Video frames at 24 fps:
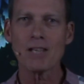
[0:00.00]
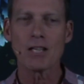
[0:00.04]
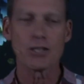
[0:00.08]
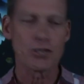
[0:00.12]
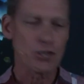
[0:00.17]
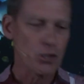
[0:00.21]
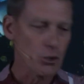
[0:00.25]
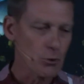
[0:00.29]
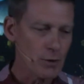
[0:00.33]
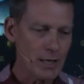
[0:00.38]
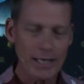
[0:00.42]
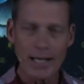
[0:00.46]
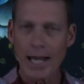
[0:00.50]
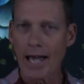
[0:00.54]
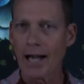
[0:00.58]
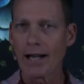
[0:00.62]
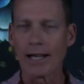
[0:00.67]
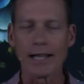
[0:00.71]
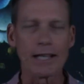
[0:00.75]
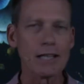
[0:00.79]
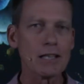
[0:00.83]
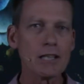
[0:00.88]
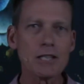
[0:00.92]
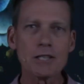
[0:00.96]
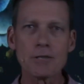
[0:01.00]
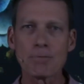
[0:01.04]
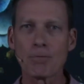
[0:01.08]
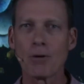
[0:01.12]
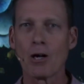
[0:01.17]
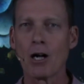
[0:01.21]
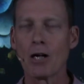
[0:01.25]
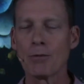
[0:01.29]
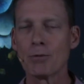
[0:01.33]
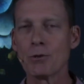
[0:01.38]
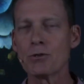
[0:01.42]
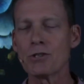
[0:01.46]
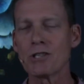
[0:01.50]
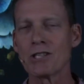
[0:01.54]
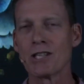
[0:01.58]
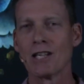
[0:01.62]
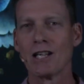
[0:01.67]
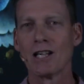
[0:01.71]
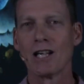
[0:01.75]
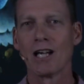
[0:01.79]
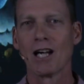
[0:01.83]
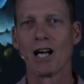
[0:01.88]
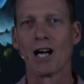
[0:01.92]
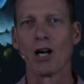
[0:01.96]
So in our English Bibles,
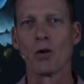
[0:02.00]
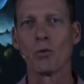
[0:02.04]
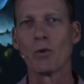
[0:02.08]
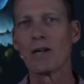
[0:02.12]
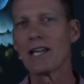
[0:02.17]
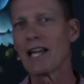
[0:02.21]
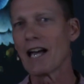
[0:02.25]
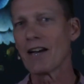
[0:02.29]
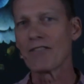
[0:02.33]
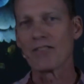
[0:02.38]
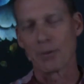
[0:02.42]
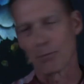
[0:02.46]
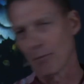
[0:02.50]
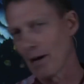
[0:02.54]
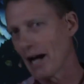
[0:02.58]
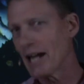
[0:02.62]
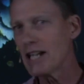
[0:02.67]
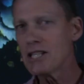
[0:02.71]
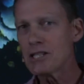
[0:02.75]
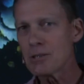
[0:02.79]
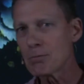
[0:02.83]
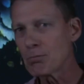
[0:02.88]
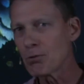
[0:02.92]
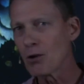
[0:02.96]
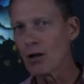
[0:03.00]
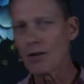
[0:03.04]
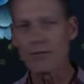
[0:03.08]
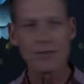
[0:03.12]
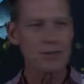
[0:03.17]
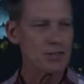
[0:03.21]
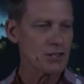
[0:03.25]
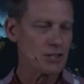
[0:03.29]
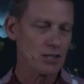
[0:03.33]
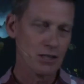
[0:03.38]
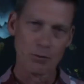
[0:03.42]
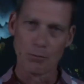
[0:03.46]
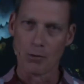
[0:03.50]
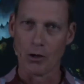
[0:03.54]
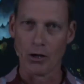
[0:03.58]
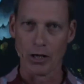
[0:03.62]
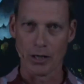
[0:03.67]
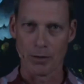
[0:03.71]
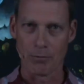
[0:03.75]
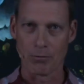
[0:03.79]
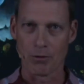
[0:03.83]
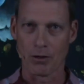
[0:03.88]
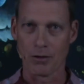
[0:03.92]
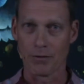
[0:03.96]
we have the major prophets and the
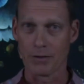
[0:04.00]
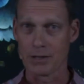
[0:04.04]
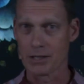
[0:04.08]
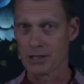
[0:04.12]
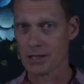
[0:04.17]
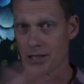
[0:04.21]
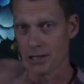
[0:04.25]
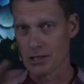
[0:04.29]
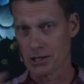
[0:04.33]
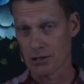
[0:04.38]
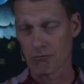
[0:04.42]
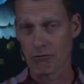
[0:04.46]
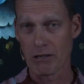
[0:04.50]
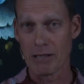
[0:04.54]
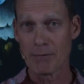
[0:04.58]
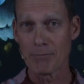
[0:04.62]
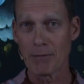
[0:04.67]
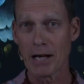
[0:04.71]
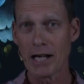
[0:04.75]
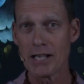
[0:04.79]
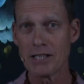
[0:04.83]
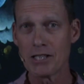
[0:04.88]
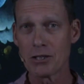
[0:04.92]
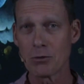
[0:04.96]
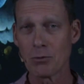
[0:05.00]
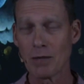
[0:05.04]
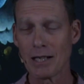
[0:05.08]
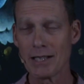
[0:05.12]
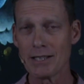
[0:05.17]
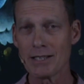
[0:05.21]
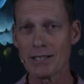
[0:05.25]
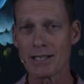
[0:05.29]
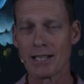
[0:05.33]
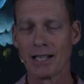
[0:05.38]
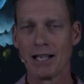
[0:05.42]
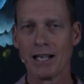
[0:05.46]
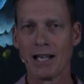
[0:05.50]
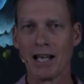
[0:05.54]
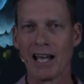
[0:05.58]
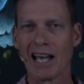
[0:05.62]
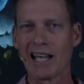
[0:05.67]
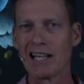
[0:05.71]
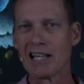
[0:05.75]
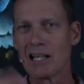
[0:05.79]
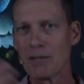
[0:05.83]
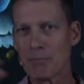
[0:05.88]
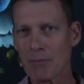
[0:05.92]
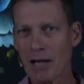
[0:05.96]
minor prophets. There's three major ones.
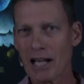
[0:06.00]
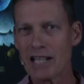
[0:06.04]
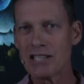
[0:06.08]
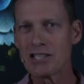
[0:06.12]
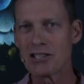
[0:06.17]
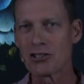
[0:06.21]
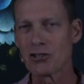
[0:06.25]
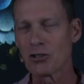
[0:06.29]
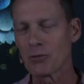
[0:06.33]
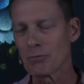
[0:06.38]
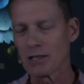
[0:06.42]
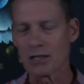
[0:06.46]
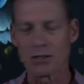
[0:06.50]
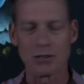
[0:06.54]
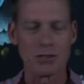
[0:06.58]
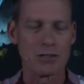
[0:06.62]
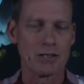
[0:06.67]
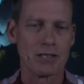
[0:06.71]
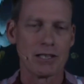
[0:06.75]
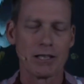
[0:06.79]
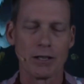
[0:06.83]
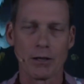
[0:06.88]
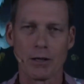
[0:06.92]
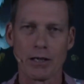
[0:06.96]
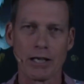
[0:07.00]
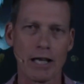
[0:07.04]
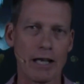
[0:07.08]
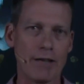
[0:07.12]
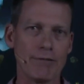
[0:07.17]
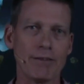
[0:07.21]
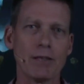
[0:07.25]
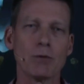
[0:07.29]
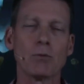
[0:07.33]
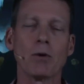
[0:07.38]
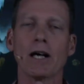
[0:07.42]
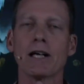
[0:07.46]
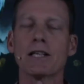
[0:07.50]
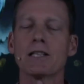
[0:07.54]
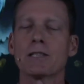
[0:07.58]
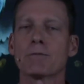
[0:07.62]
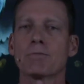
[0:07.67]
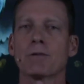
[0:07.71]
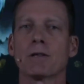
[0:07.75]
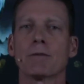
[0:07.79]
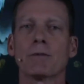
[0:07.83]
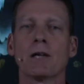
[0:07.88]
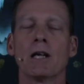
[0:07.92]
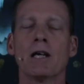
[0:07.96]
And they're major not because they are heavyweights,
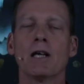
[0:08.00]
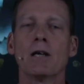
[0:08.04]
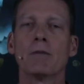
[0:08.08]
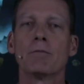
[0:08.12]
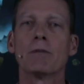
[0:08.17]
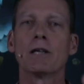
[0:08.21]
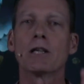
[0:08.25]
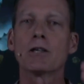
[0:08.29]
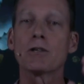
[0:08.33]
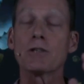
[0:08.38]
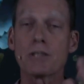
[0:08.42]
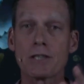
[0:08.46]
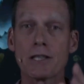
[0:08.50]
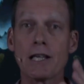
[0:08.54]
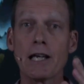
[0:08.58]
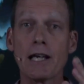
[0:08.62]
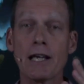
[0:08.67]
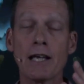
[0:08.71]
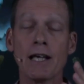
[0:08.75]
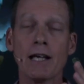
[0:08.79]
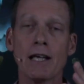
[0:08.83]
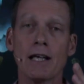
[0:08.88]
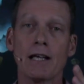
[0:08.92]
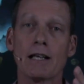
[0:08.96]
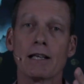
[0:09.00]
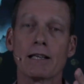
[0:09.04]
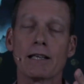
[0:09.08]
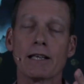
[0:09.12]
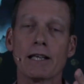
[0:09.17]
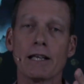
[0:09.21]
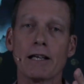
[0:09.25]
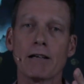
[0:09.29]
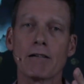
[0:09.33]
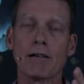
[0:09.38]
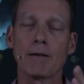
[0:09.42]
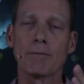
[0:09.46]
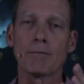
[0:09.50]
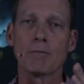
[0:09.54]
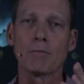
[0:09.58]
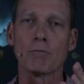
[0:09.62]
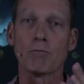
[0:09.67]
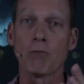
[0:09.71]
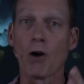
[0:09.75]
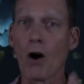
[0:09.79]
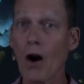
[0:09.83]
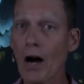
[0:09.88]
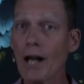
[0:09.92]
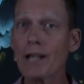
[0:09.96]
but because their
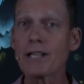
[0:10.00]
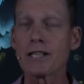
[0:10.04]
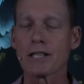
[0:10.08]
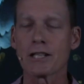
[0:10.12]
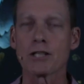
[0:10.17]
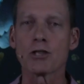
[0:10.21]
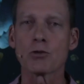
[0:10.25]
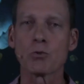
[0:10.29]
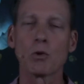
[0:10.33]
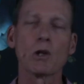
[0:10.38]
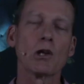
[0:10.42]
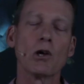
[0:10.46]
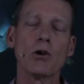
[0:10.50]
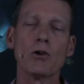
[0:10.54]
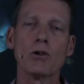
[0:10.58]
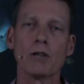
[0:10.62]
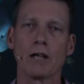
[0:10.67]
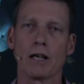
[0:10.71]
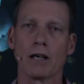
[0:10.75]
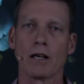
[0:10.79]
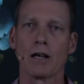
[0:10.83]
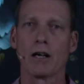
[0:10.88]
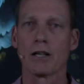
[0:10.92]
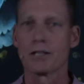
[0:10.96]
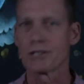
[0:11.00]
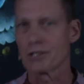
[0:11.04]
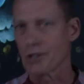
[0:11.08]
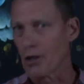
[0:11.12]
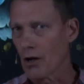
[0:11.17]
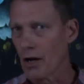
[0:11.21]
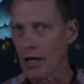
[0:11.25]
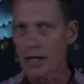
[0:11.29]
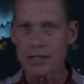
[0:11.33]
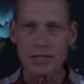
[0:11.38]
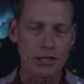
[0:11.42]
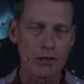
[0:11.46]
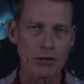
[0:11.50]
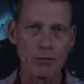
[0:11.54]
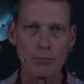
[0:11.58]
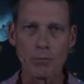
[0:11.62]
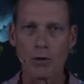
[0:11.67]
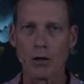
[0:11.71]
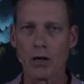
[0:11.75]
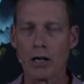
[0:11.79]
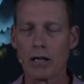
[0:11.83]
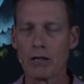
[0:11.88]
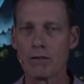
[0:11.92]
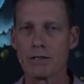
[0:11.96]
writings were longer. Isaiah,
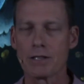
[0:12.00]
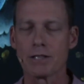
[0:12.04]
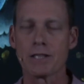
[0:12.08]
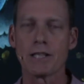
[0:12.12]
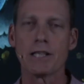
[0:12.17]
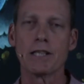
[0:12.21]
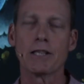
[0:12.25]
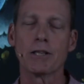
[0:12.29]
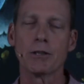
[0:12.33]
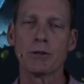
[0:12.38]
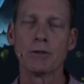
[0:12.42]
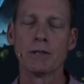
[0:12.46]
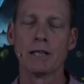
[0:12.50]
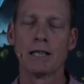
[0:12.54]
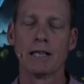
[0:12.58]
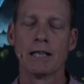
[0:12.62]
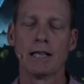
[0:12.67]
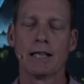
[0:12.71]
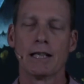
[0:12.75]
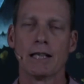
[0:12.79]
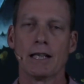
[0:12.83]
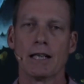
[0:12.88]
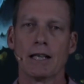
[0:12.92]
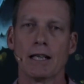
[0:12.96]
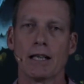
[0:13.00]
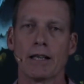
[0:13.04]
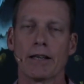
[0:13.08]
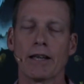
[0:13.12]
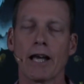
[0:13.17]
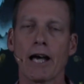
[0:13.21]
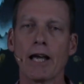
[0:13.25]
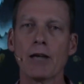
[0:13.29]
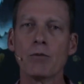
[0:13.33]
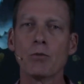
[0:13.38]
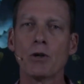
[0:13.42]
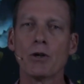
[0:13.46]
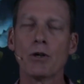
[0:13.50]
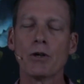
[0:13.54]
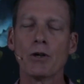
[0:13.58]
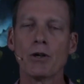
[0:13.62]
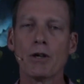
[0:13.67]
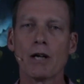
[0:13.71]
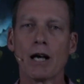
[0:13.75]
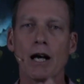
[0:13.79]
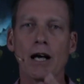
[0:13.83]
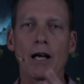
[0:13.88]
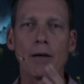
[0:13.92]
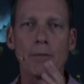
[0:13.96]
Jeremiah, Ezekiel. They
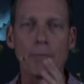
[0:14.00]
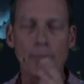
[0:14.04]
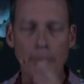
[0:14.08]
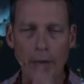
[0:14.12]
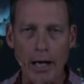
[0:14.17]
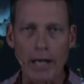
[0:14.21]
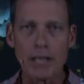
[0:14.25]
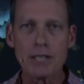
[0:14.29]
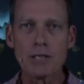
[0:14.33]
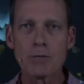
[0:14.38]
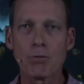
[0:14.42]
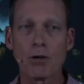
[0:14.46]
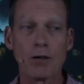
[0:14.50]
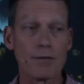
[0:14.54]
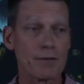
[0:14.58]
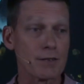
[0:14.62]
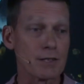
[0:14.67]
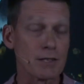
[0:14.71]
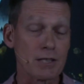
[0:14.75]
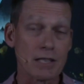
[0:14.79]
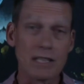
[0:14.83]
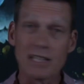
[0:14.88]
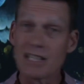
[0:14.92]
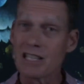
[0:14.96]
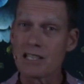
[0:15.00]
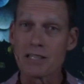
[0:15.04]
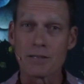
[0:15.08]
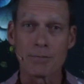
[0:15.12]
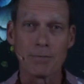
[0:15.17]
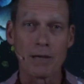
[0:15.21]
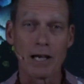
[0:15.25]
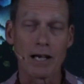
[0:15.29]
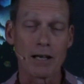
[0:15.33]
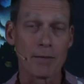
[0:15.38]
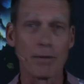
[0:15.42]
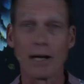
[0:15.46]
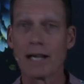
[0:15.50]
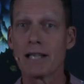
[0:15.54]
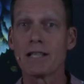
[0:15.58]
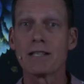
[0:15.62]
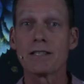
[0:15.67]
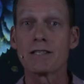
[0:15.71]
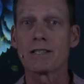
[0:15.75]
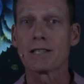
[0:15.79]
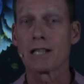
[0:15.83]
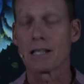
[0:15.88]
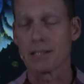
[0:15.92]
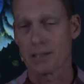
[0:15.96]
were major prophets. Then there's about a
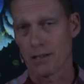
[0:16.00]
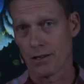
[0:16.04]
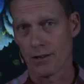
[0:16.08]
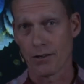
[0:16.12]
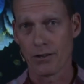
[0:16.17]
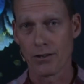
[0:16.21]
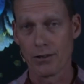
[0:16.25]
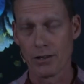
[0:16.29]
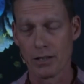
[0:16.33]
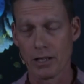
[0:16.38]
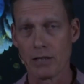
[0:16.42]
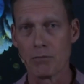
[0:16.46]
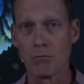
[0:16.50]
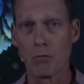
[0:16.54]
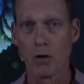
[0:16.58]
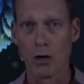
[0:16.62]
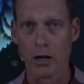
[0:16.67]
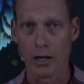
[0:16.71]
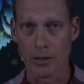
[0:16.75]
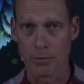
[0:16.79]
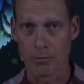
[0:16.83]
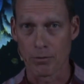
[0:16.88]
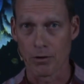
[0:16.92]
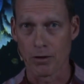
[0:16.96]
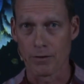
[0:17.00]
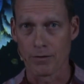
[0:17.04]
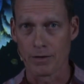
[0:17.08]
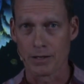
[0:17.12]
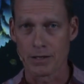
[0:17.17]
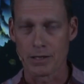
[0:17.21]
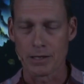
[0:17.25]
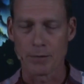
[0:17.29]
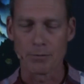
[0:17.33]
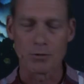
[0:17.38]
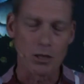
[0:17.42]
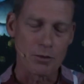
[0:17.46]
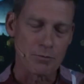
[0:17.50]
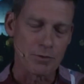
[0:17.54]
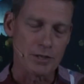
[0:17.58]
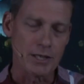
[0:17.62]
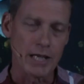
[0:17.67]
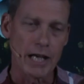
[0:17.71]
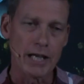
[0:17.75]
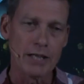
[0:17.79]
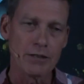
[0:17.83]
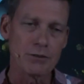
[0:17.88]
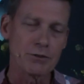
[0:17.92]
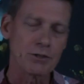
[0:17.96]
baker's dozen, 13 minor prophets. Sometimes
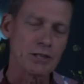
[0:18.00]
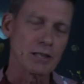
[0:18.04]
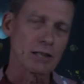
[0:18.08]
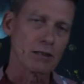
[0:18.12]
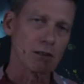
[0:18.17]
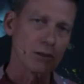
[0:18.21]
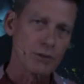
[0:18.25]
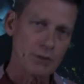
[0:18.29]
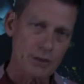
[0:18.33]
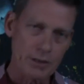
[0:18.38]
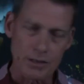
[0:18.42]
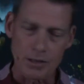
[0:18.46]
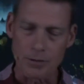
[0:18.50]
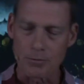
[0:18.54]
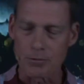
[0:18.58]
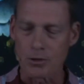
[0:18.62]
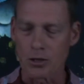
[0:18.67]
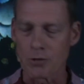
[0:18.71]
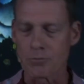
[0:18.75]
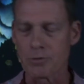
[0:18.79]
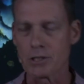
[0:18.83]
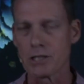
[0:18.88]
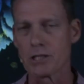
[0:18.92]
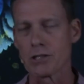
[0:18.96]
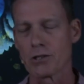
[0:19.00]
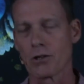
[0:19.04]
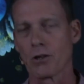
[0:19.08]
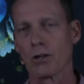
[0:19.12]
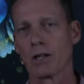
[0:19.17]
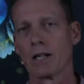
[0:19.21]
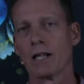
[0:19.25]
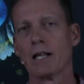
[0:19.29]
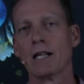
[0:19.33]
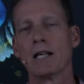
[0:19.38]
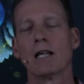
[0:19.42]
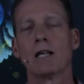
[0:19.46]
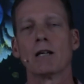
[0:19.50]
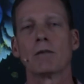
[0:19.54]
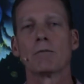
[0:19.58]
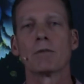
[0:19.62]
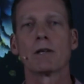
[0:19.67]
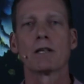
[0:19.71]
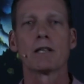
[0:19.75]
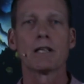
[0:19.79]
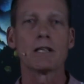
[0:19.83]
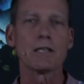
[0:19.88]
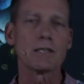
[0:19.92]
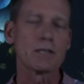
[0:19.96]
Daniel's included, sometimes he's not.
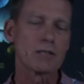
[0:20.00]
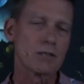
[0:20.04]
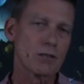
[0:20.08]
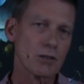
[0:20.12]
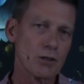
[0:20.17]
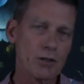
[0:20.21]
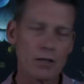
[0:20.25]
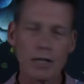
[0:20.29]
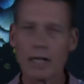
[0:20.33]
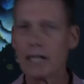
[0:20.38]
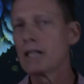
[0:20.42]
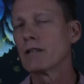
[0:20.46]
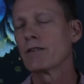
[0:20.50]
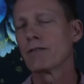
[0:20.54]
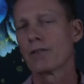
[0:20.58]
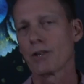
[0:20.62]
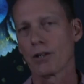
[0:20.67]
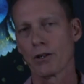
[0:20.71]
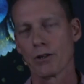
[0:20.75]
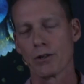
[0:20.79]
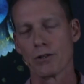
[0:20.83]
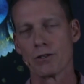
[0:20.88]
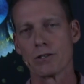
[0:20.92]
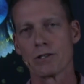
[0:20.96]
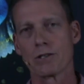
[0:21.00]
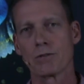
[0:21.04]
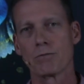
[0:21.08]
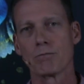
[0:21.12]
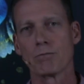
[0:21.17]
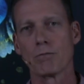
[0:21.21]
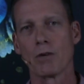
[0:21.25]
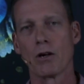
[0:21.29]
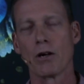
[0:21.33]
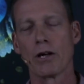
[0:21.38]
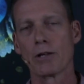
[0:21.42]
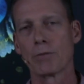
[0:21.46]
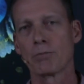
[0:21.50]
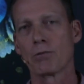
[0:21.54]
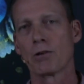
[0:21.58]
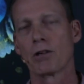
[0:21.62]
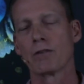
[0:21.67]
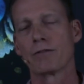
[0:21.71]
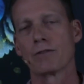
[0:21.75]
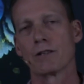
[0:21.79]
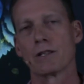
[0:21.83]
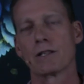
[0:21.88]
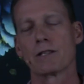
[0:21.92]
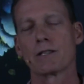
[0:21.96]
But there's 13 of those minor
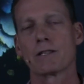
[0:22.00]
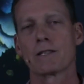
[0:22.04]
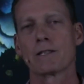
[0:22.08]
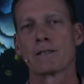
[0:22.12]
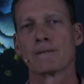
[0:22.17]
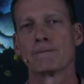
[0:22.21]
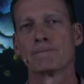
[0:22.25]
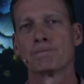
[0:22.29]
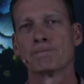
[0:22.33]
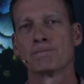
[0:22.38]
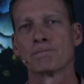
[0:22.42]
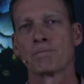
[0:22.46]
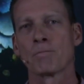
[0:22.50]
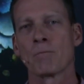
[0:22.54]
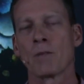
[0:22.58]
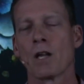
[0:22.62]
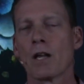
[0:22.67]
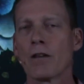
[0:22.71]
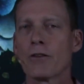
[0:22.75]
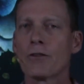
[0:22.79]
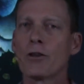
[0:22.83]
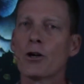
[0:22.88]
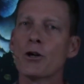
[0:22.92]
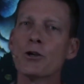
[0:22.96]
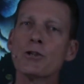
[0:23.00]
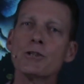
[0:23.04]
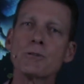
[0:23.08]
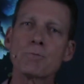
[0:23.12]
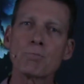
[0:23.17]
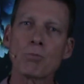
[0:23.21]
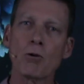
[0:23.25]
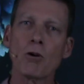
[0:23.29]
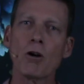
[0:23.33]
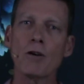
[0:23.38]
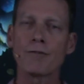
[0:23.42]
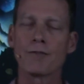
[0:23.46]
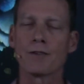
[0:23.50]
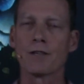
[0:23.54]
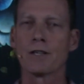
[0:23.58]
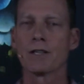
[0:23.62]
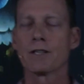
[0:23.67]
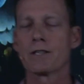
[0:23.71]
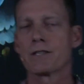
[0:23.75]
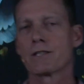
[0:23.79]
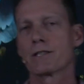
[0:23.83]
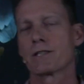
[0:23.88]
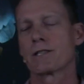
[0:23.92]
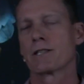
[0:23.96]
prophets. Those
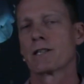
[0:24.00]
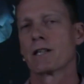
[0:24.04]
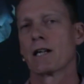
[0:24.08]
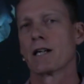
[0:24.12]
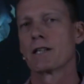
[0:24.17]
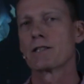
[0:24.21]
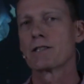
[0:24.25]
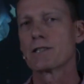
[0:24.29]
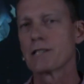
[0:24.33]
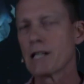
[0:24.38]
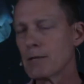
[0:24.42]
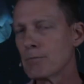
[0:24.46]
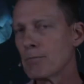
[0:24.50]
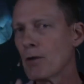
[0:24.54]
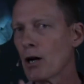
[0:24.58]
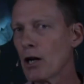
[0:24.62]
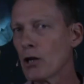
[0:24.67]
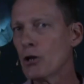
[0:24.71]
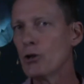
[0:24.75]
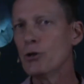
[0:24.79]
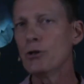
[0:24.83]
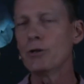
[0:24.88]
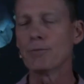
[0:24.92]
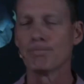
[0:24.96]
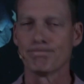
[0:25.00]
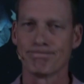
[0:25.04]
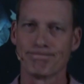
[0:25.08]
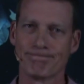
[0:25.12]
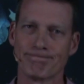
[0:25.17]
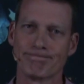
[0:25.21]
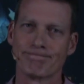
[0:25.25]
prophets are sent by whom?